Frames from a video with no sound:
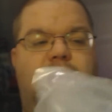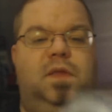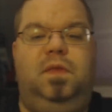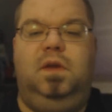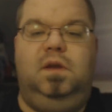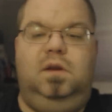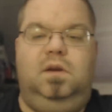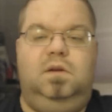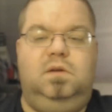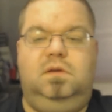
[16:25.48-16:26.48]
And then
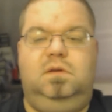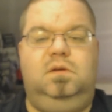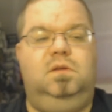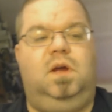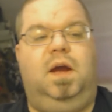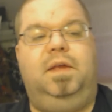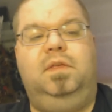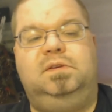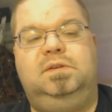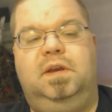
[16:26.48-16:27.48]

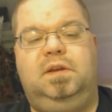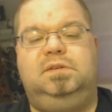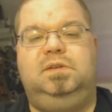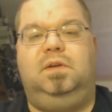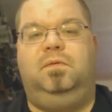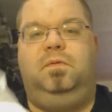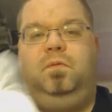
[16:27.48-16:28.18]
the second set of